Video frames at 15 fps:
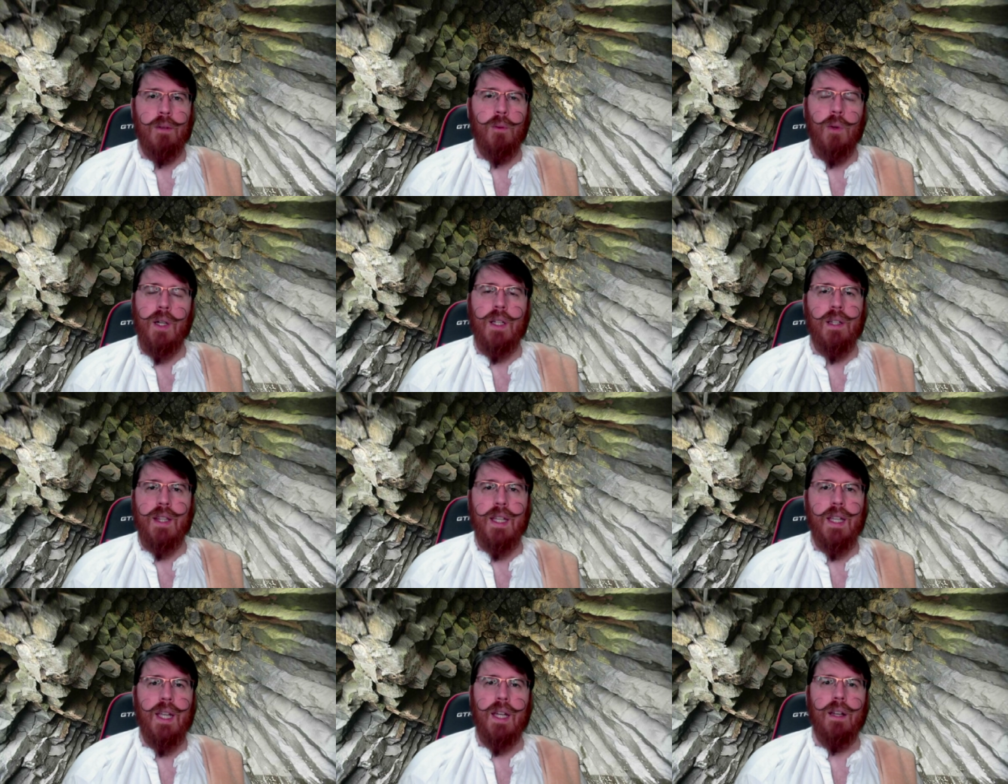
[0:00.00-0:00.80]
what you're
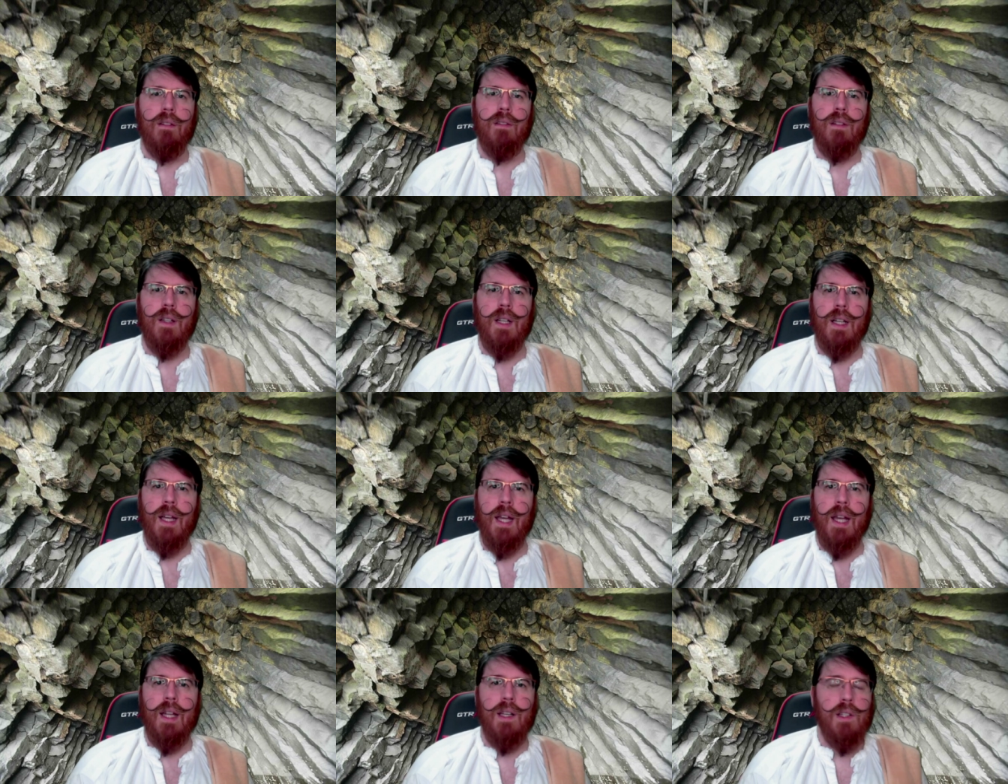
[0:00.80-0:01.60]
thinking, uh,
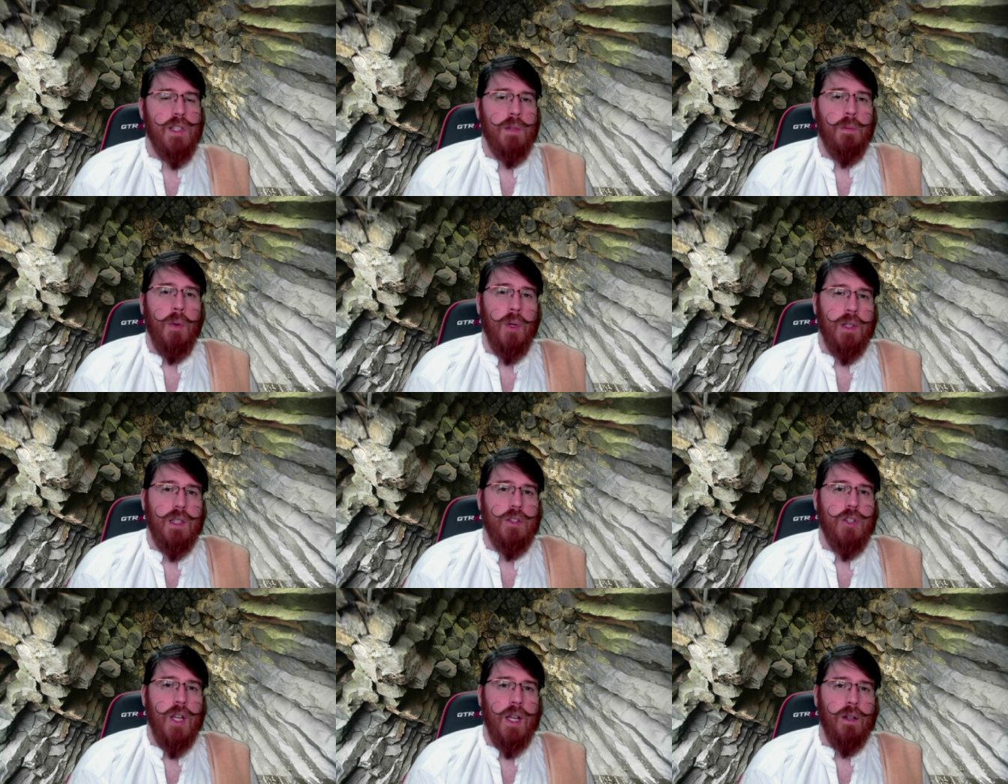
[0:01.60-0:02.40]
and support the
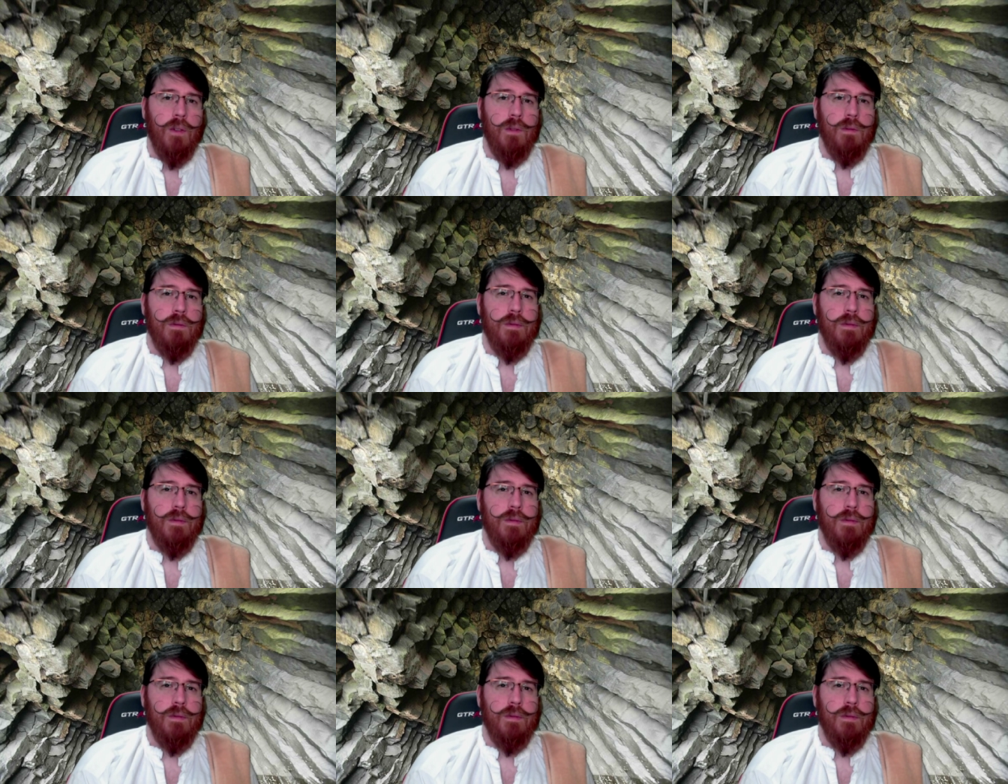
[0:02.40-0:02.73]
channel.